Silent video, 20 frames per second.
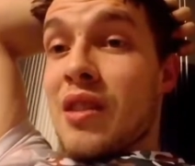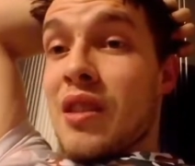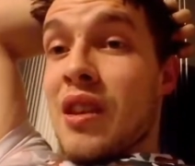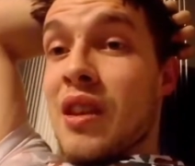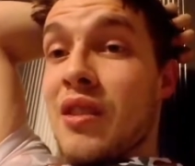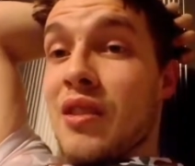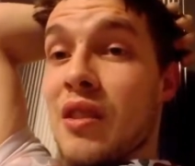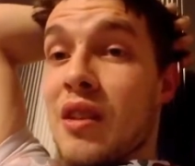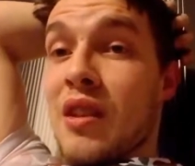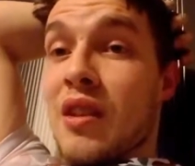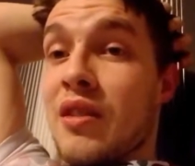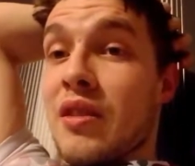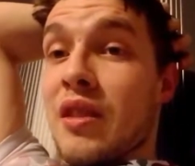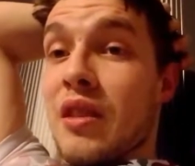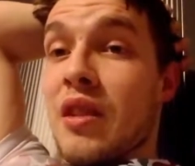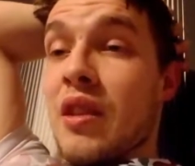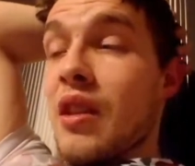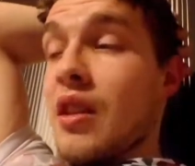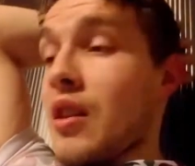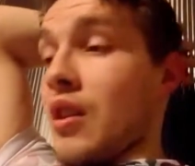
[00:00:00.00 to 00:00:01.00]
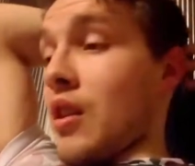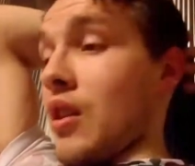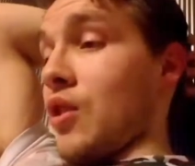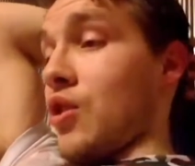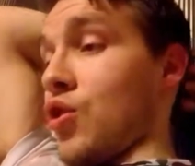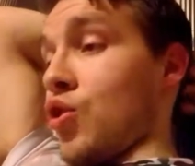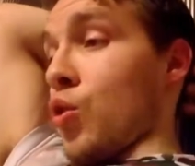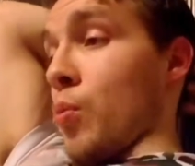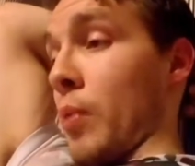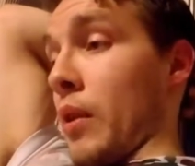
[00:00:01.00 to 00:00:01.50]
He's
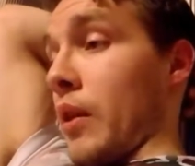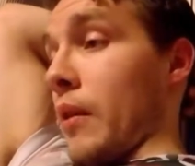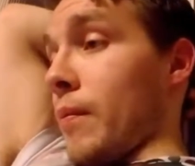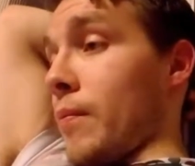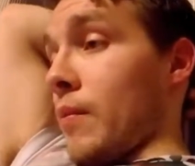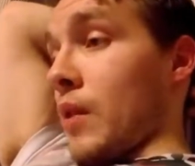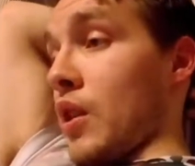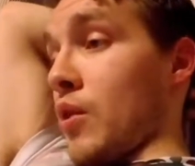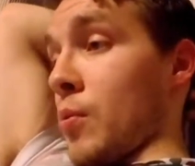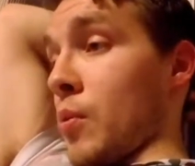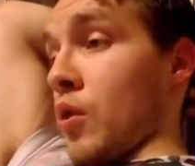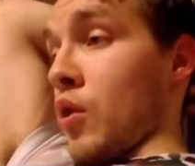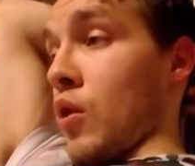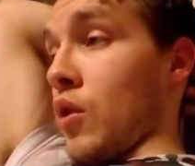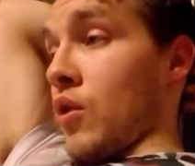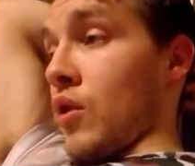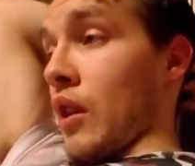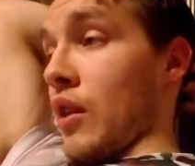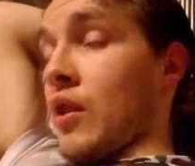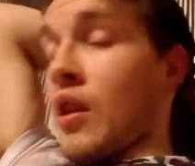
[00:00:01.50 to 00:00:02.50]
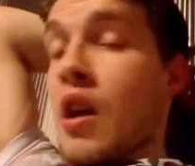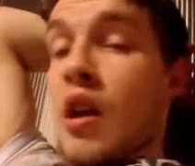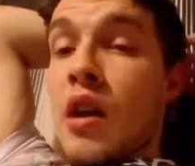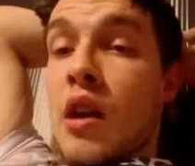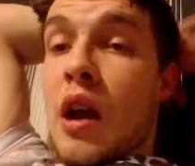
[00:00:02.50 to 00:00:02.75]
stupid. Let's be honest, guys.